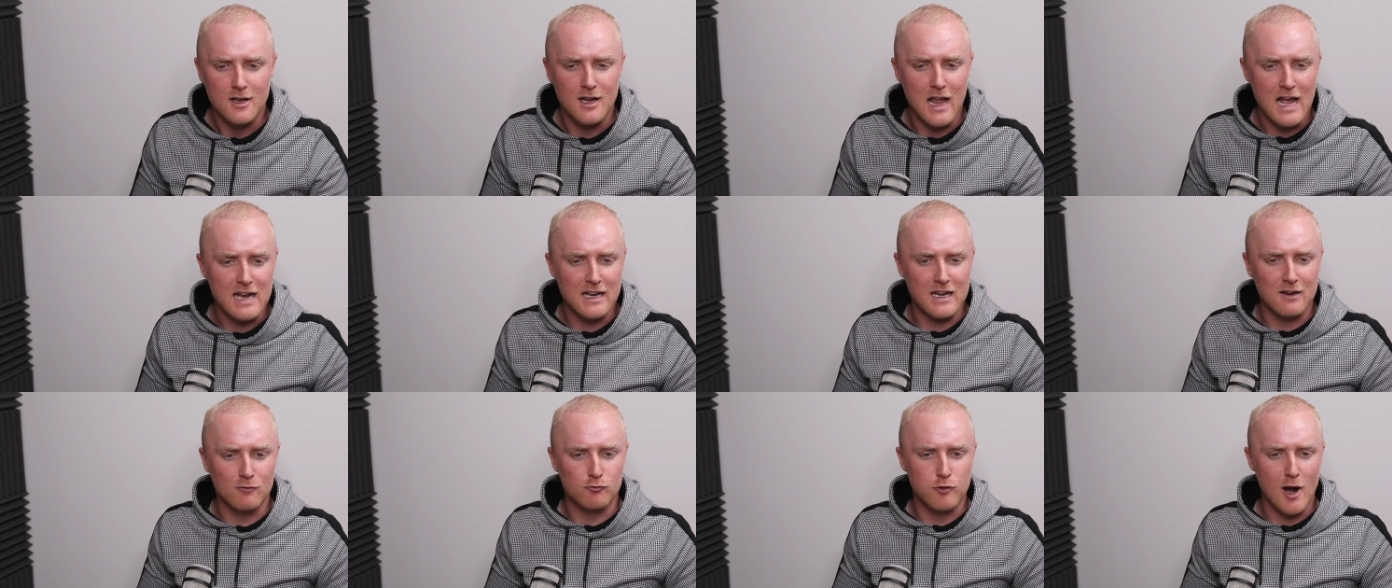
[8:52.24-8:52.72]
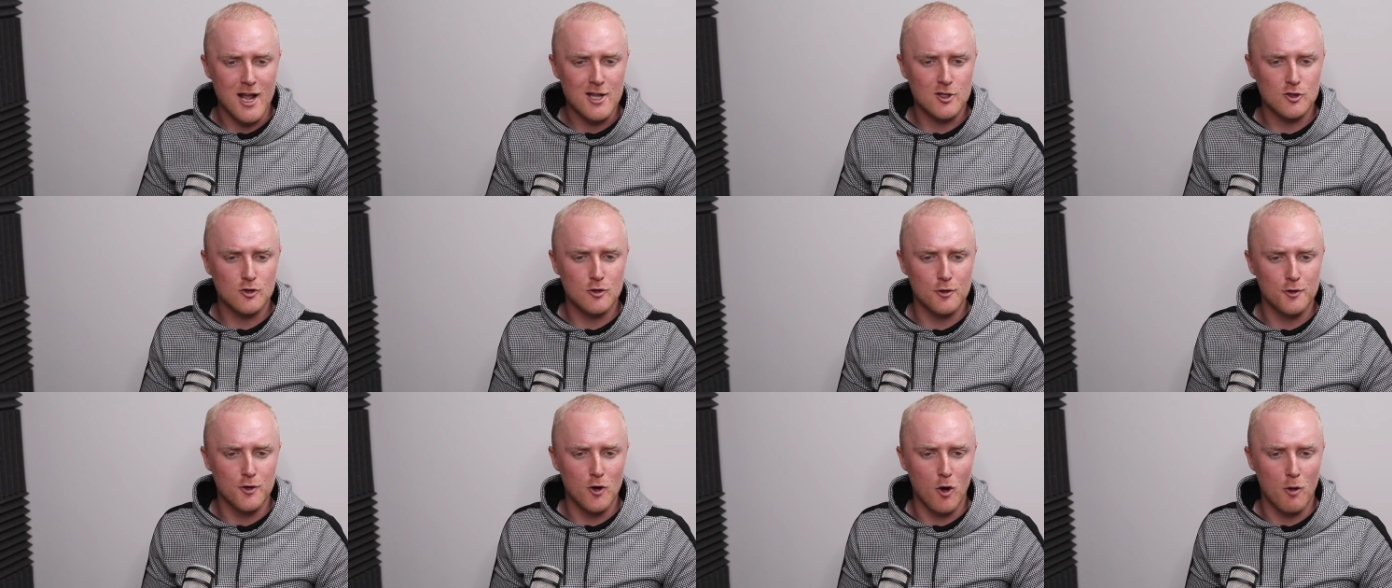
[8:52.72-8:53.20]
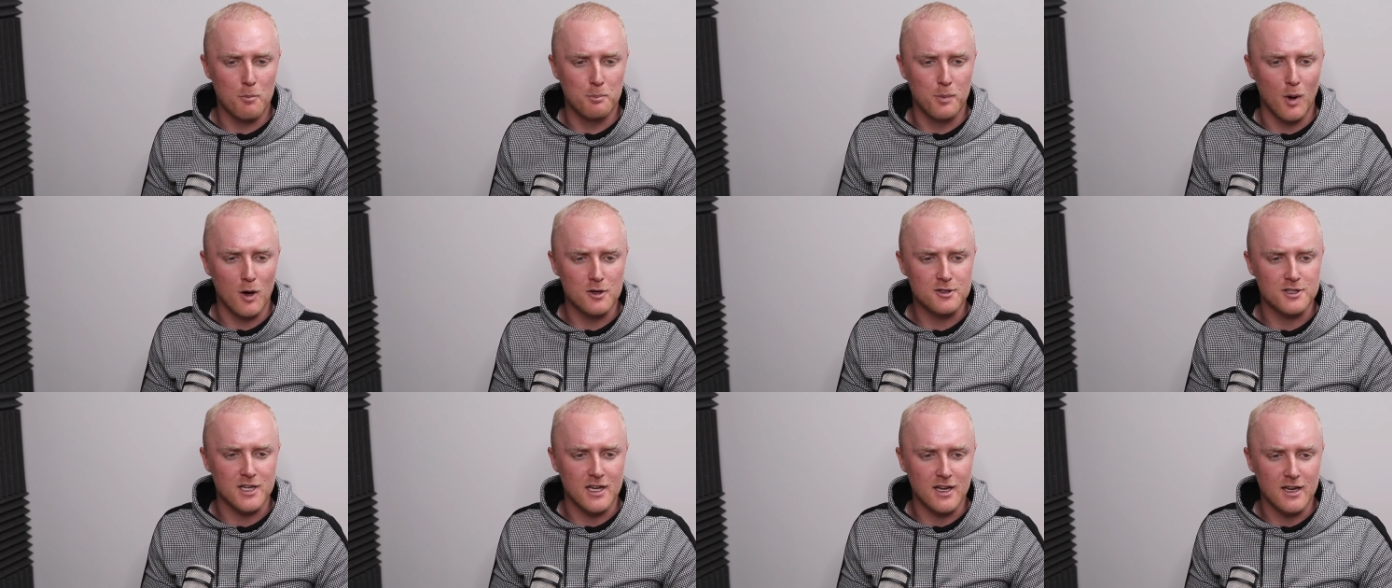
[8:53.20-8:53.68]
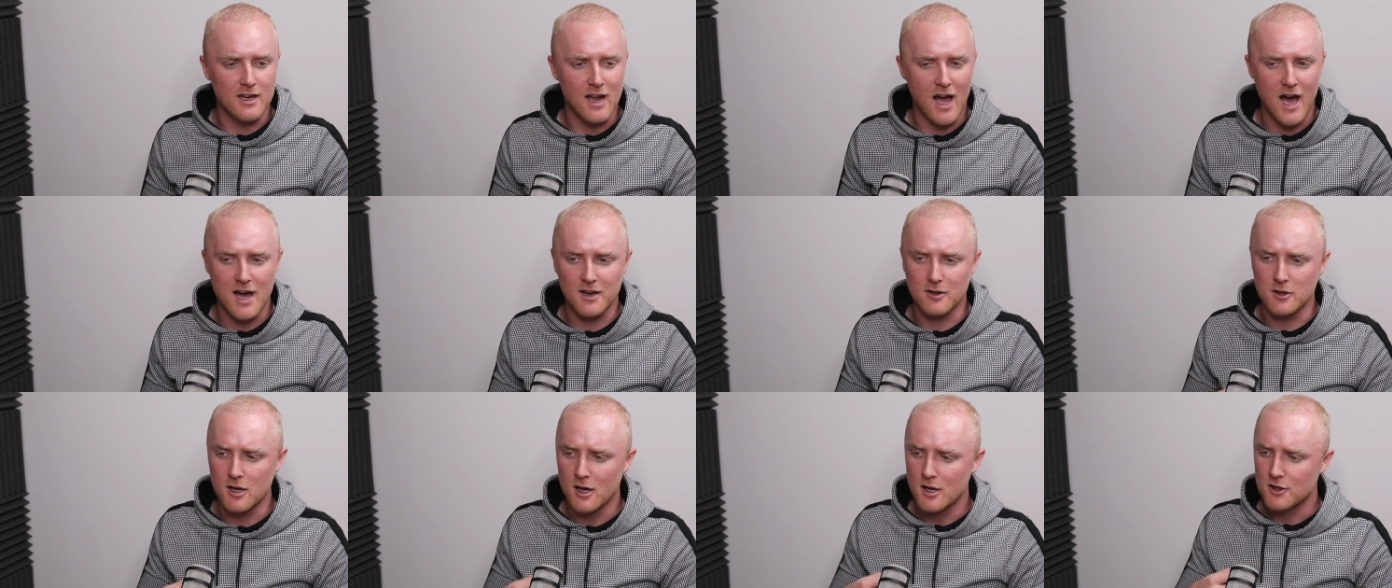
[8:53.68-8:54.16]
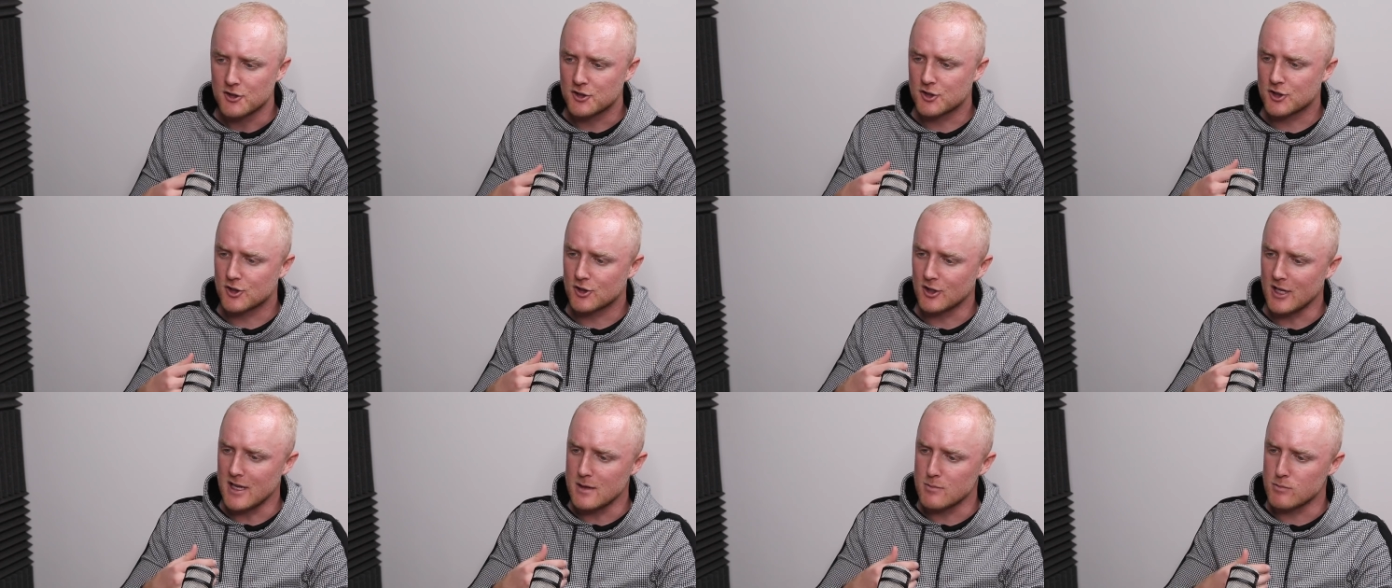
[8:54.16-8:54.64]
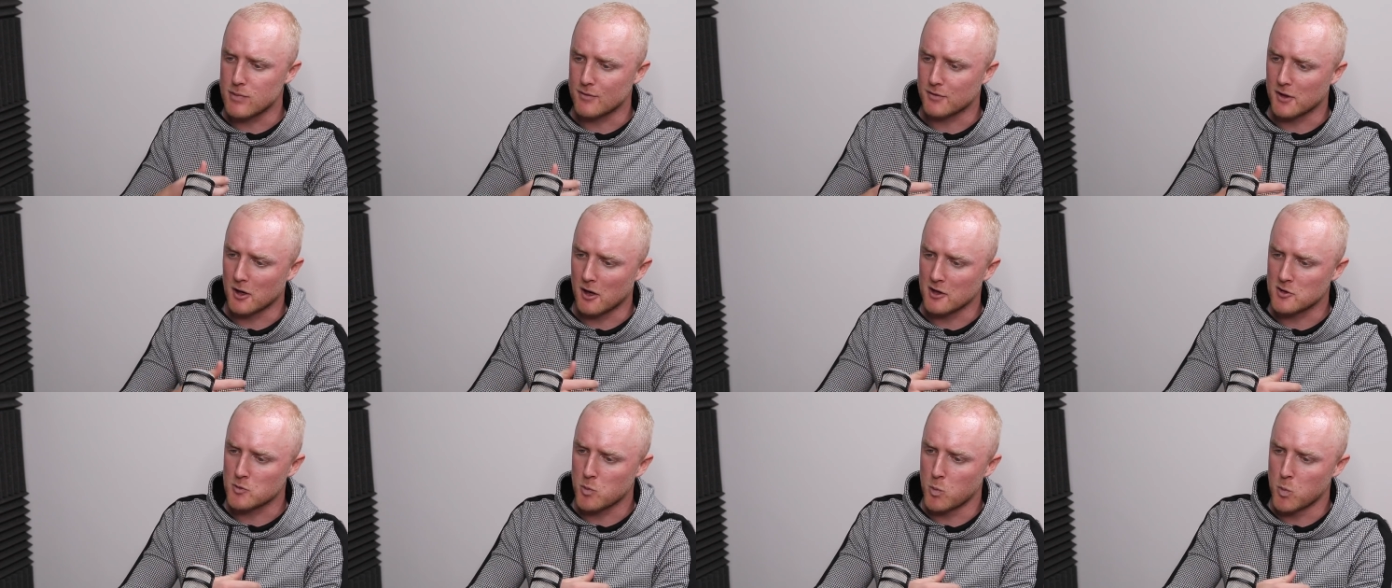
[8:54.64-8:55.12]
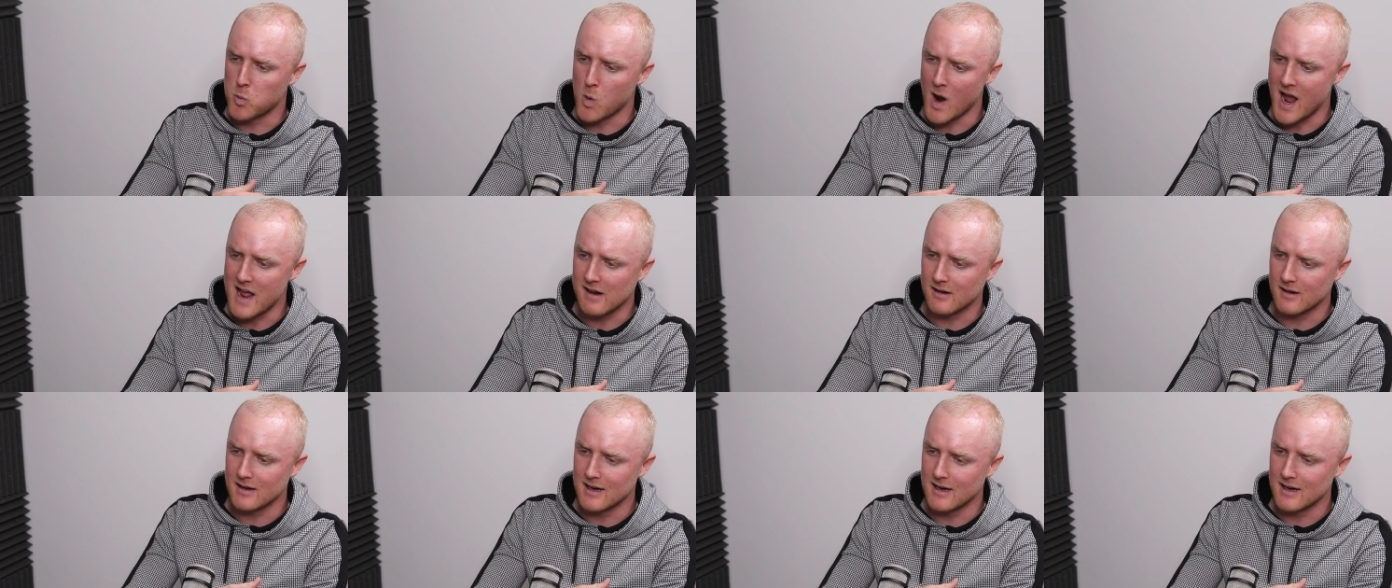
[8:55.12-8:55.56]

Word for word: let it rest on your body and sleep with a nice wet